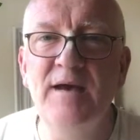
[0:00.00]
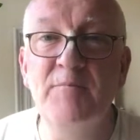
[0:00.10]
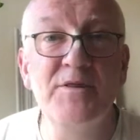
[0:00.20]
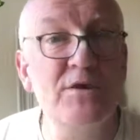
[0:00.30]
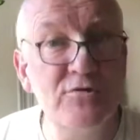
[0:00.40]

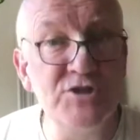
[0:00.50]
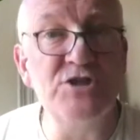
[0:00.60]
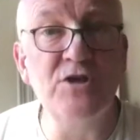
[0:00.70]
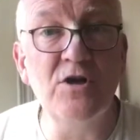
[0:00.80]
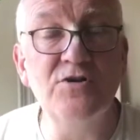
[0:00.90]
But the
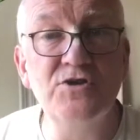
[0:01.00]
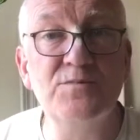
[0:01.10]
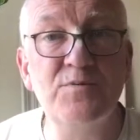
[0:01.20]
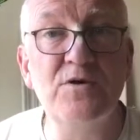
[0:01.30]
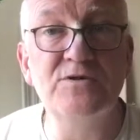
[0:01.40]
Krishna conscious
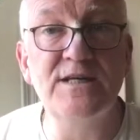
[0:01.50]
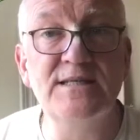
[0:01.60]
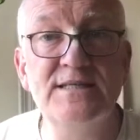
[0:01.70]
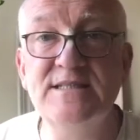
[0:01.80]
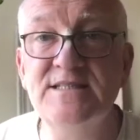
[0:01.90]

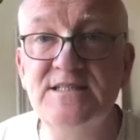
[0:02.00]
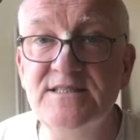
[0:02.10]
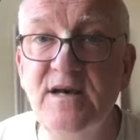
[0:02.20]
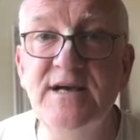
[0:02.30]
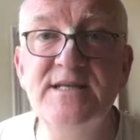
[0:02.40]
process is a
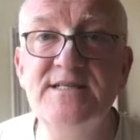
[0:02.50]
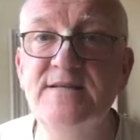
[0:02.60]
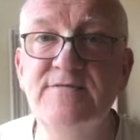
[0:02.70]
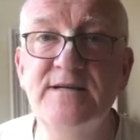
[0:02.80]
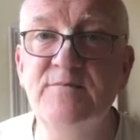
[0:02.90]

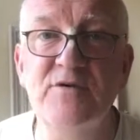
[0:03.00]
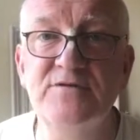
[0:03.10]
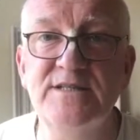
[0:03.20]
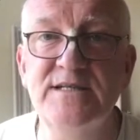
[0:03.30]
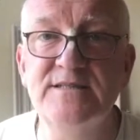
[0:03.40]
scientific
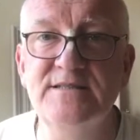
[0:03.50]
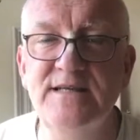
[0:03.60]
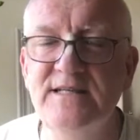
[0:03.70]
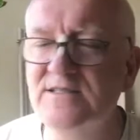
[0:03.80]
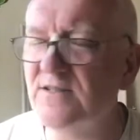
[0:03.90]
process.
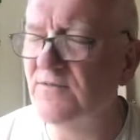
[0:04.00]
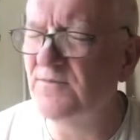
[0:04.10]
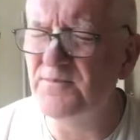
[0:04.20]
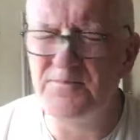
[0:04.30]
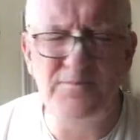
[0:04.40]
It's
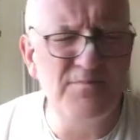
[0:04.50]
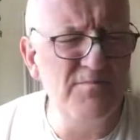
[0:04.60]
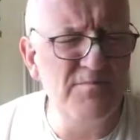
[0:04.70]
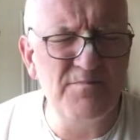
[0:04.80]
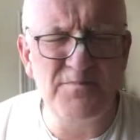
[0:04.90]

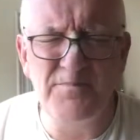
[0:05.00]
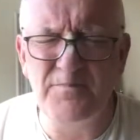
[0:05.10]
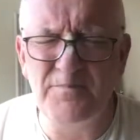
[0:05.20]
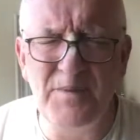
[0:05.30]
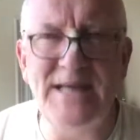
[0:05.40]

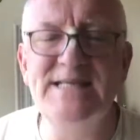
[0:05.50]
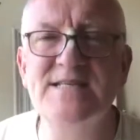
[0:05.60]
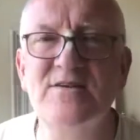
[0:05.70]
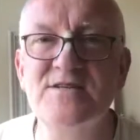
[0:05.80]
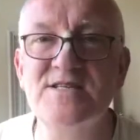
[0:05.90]

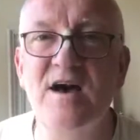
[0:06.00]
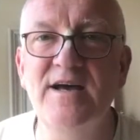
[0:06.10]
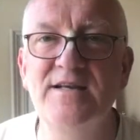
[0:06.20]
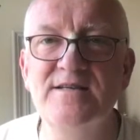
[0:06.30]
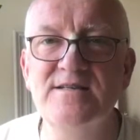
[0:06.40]
based on
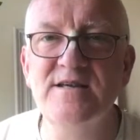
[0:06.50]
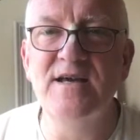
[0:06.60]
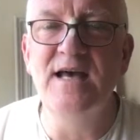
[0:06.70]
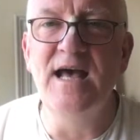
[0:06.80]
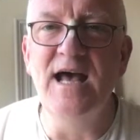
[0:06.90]
science,
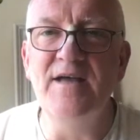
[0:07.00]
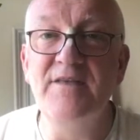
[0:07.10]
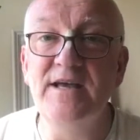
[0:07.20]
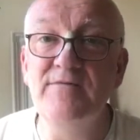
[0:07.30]
and that